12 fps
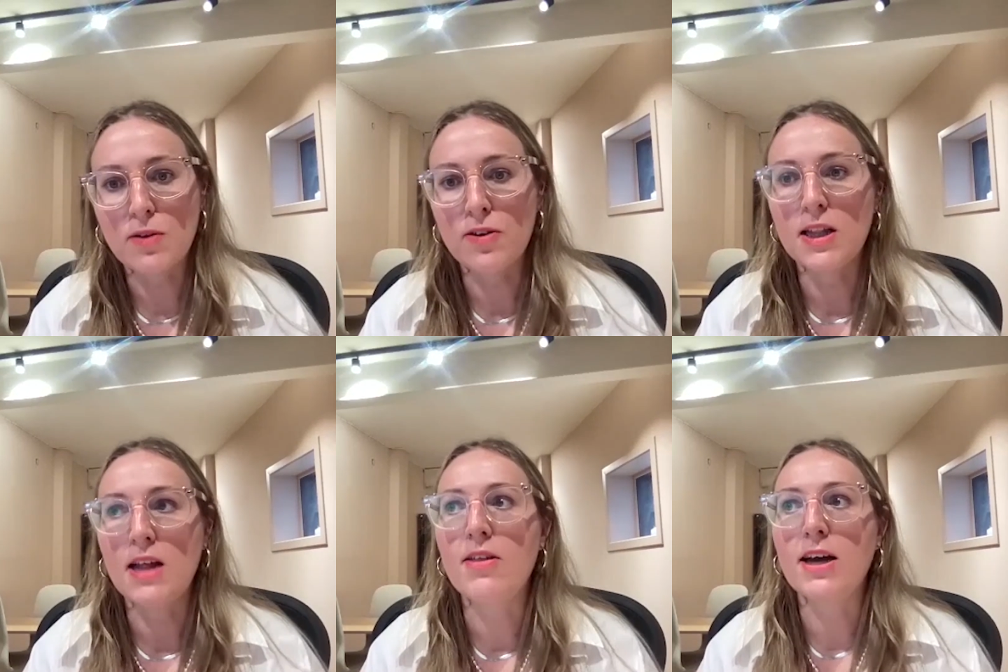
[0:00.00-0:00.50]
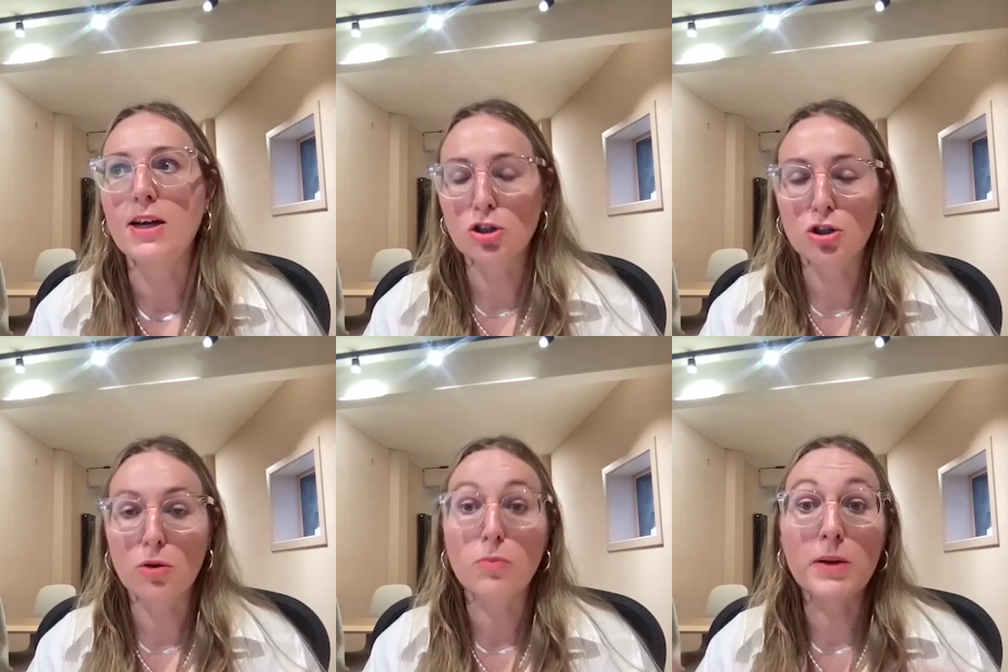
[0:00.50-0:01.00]
we feel like that
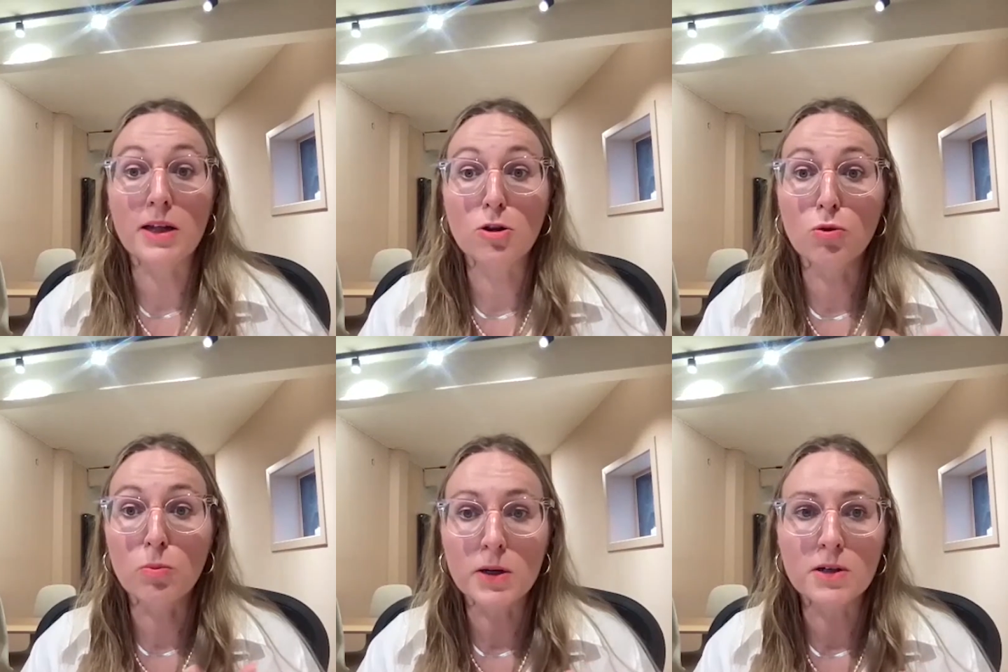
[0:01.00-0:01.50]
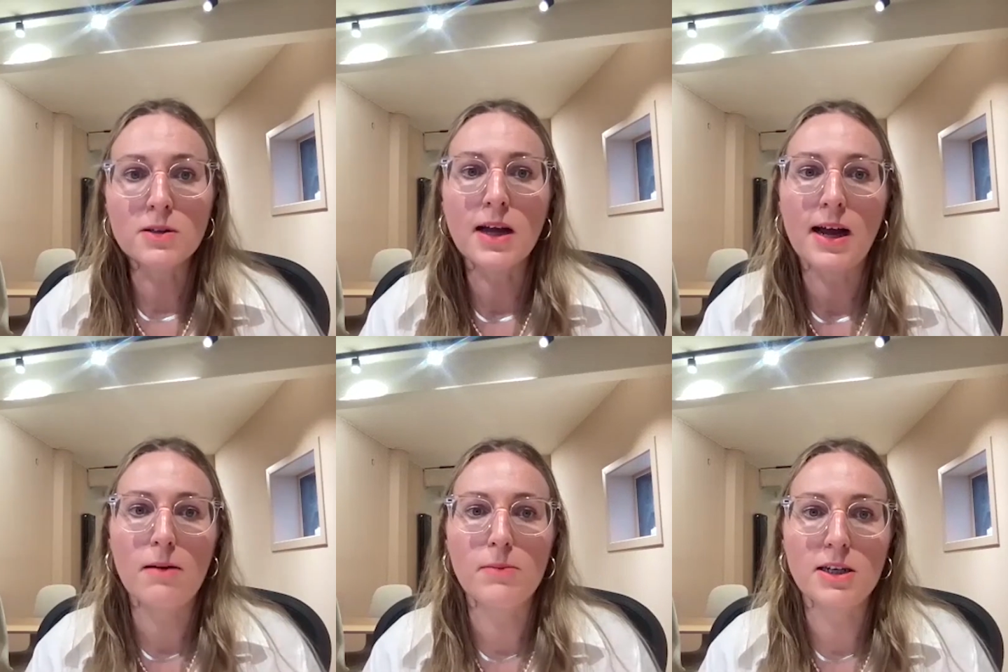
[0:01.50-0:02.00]
should be global
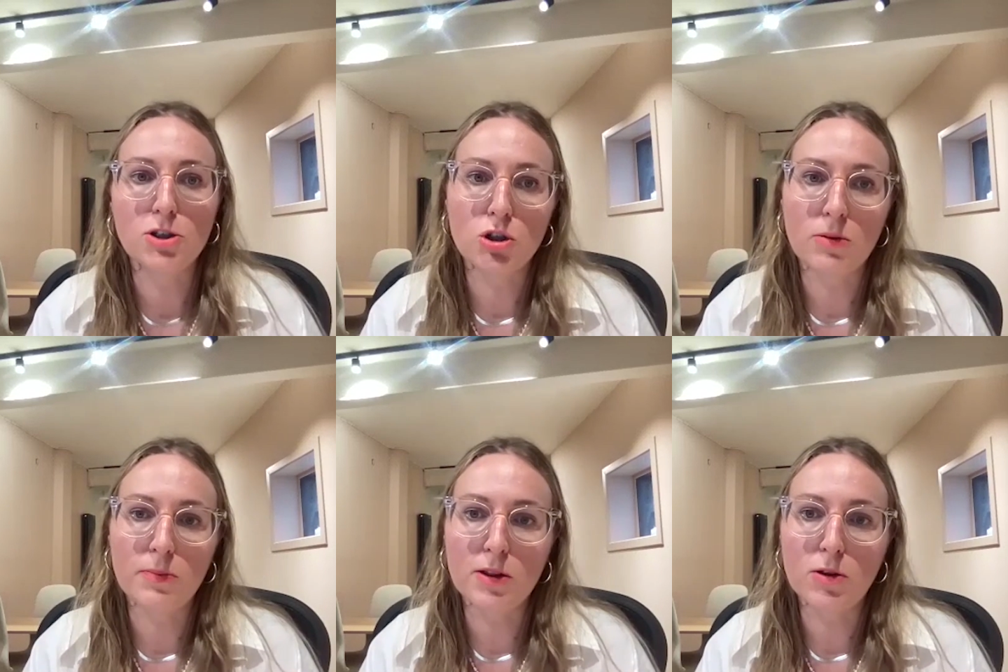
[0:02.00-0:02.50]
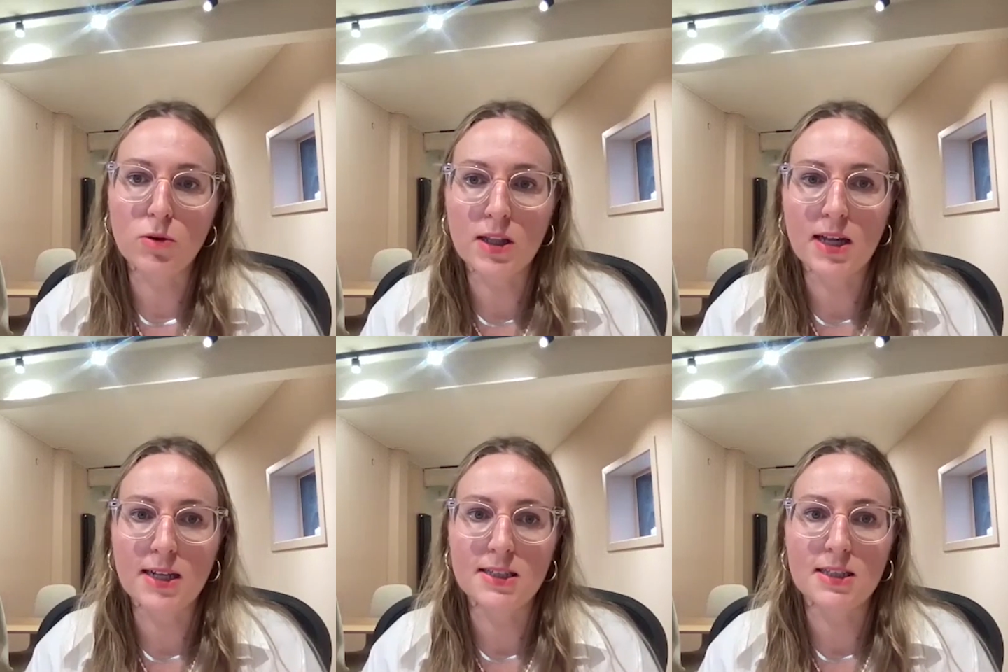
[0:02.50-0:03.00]
and it shouldn't be
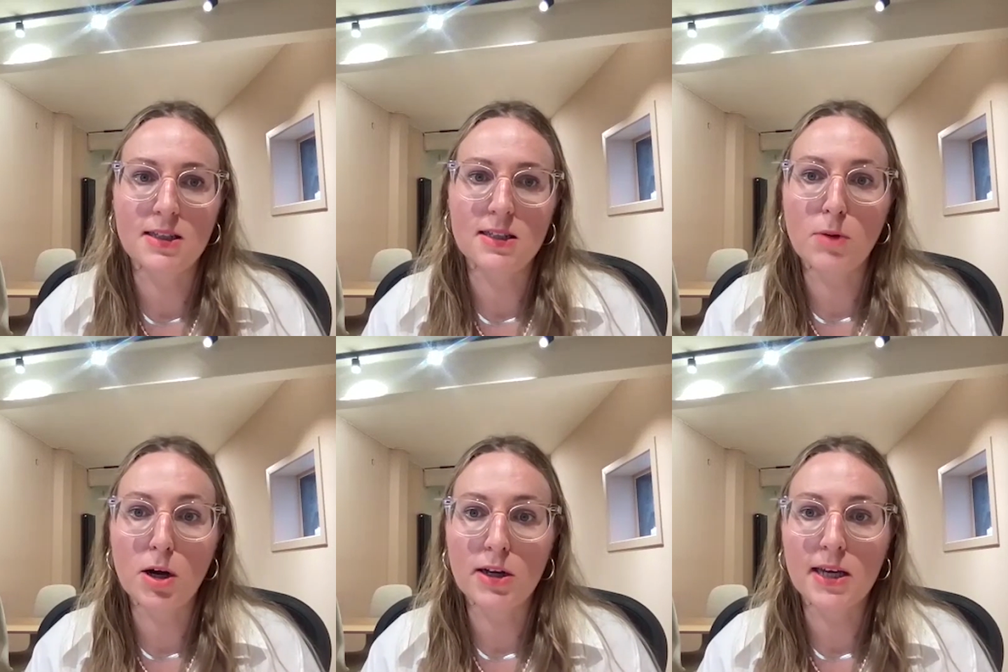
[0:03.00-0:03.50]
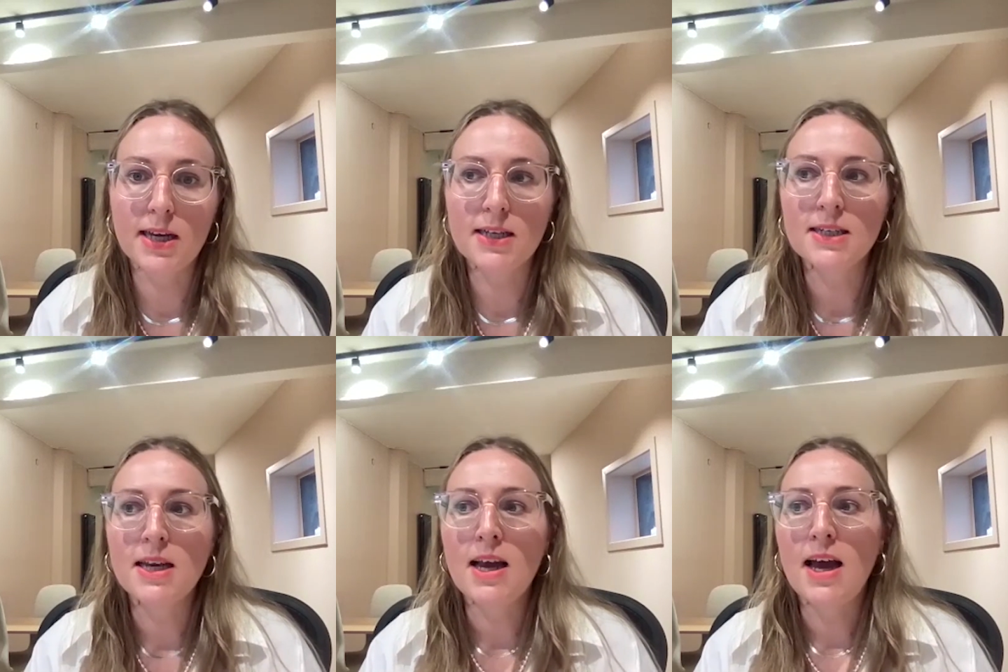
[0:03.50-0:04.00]
localized to this market.